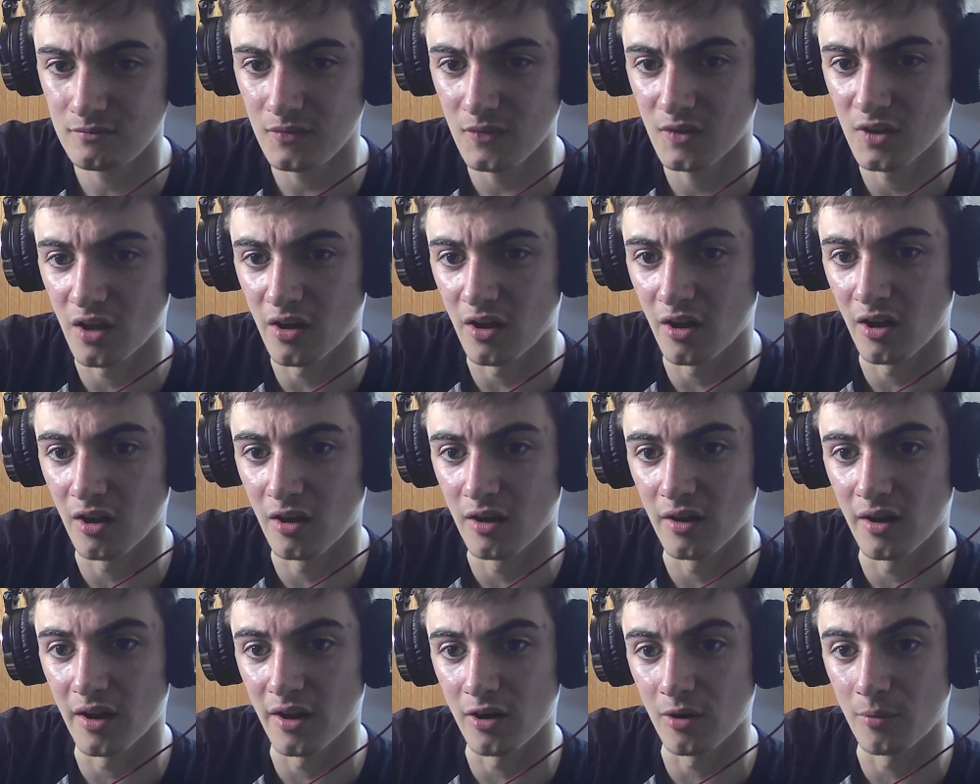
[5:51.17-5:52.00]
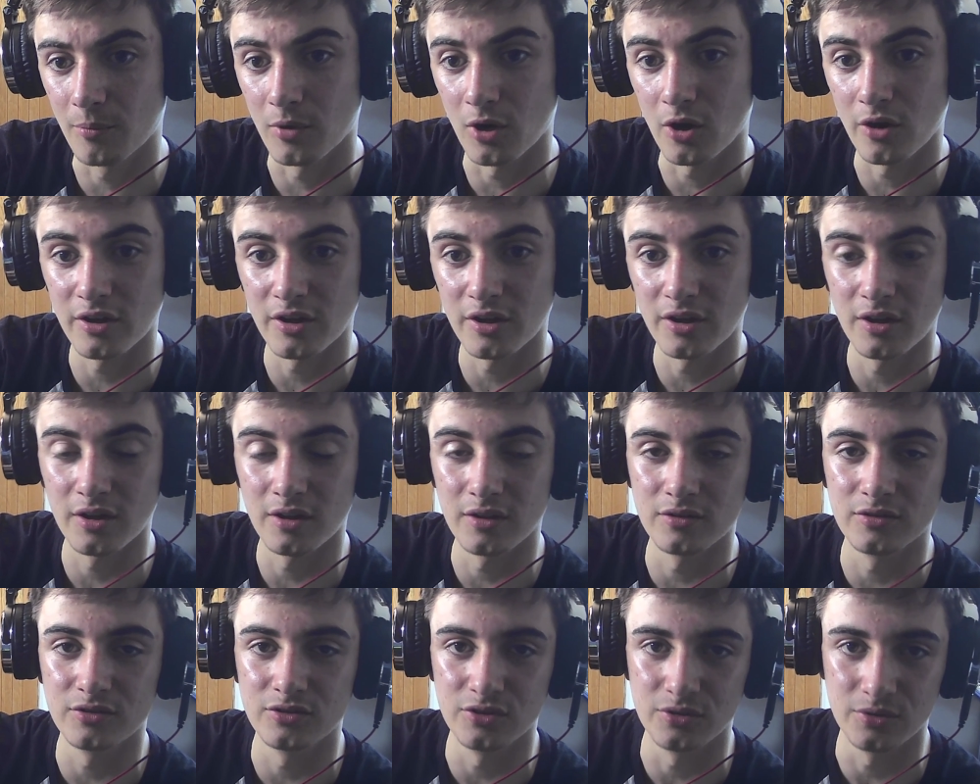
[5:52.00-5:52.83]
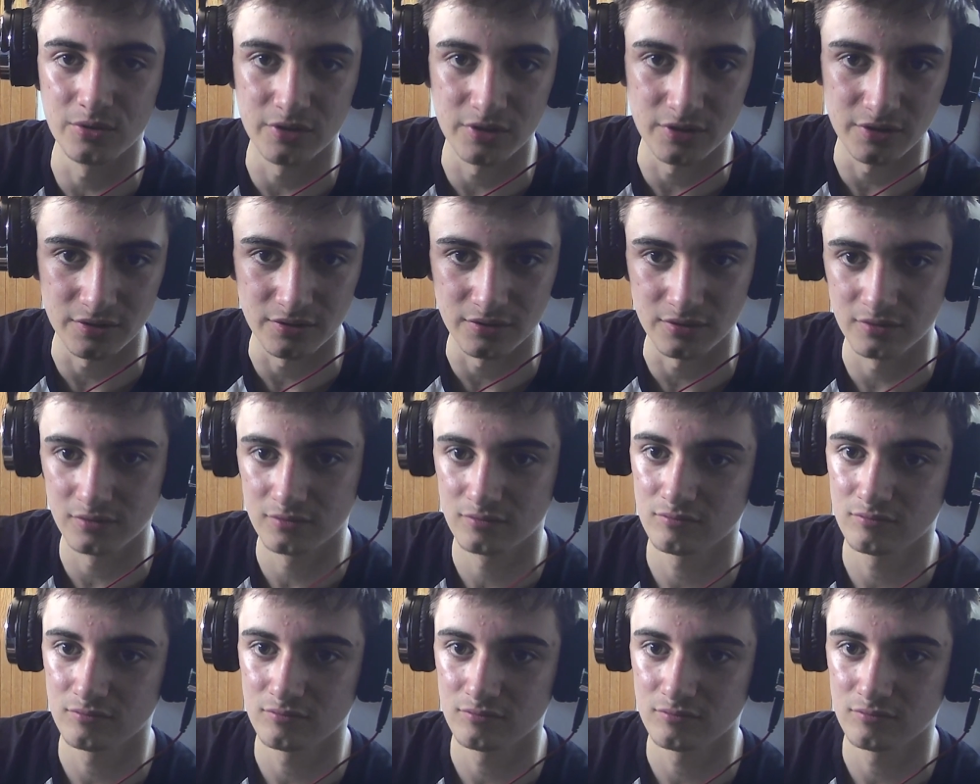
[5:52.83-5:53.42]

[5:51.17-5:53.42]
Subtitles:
And on blocker, you can,